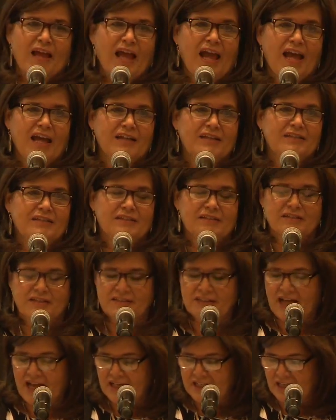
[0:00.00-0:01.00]
and the
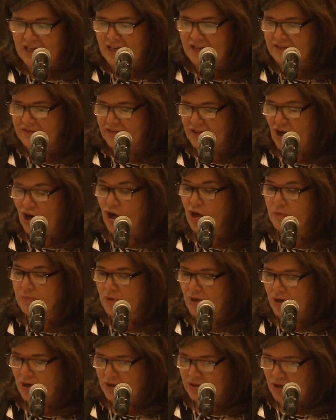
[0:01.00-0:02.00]
lack of
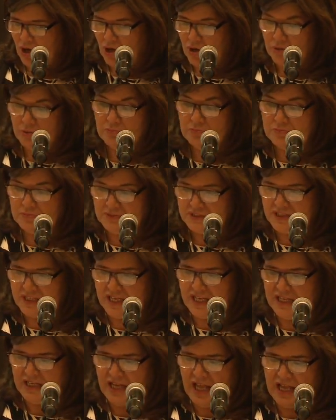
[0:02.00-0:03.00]
homes
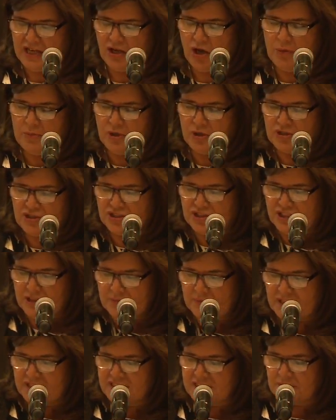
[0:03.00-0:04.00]
and home
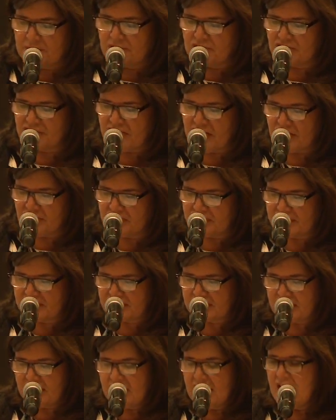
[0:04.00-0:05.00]
ownership and some of those
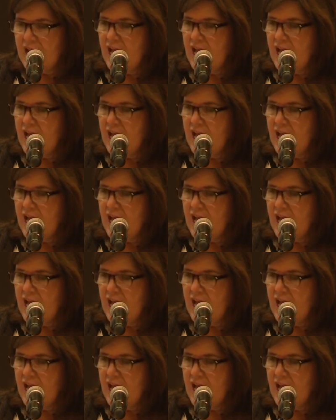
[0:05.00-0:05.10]
challenges.